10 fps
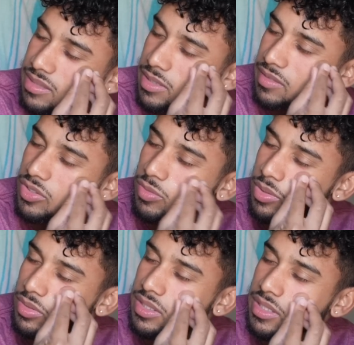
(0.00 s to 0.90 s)
I'm giving you
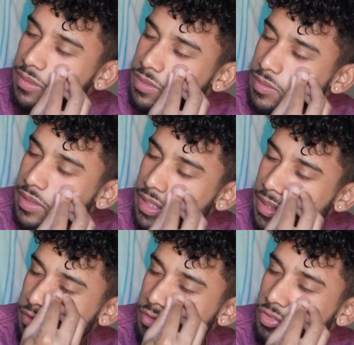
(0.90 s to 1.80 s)
beauty tips, bro.
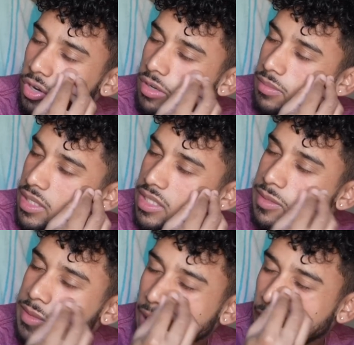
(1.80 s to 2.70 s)
If you follow me and
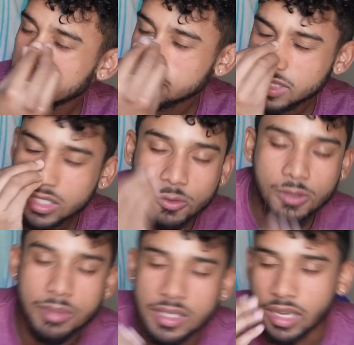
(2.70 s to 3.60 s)
subscribe to me, you
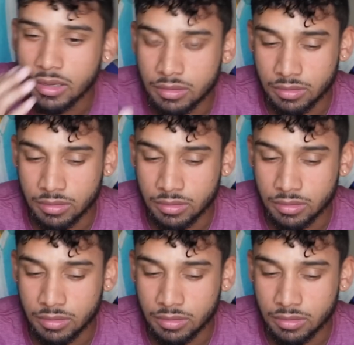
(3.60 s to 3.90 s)
will be a...